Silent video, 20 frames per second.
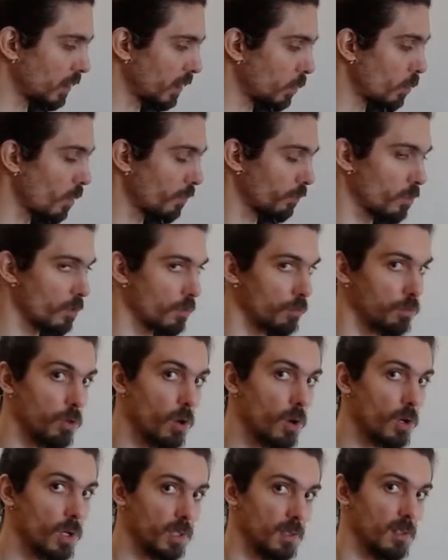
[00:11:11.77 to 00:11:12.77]
you have to
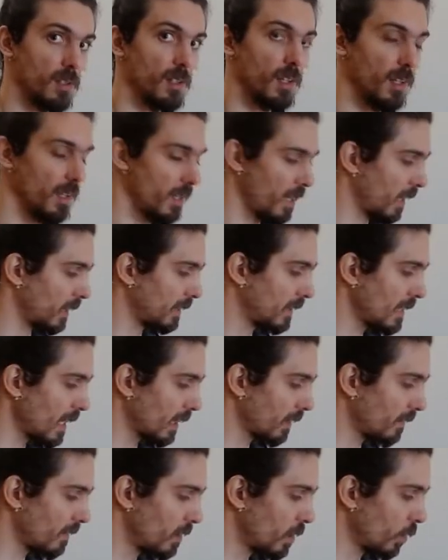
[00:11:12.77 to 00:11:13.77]
avoid
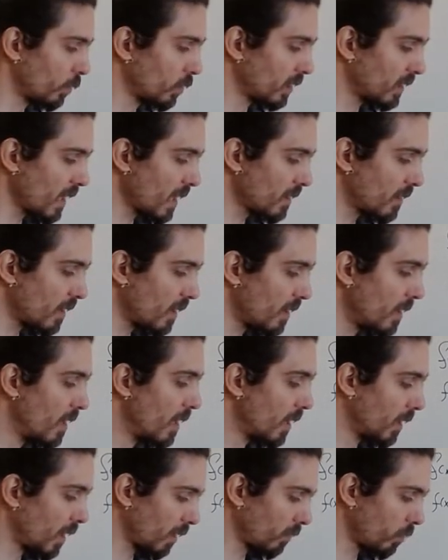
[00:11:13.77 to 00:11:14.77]
exactly those theta
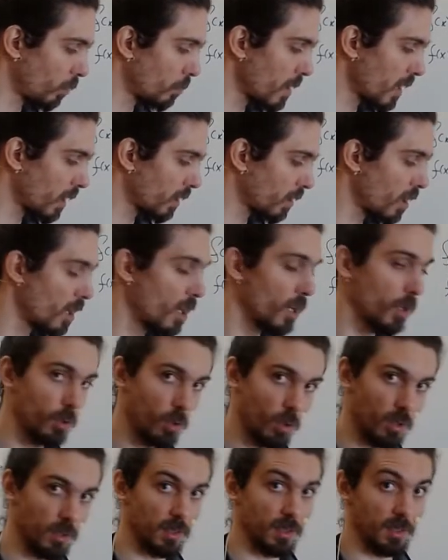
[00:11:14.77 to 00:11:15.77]
that will make
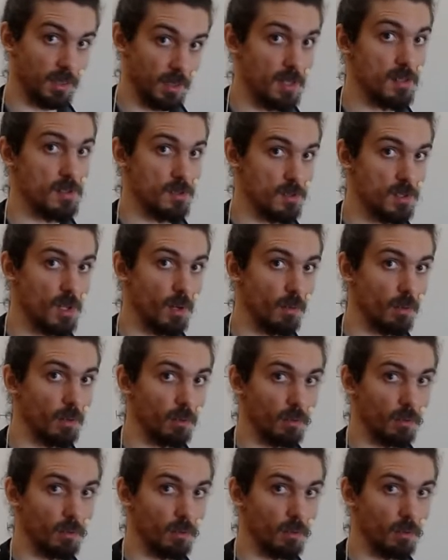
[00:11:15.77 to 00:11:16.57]
cos zero.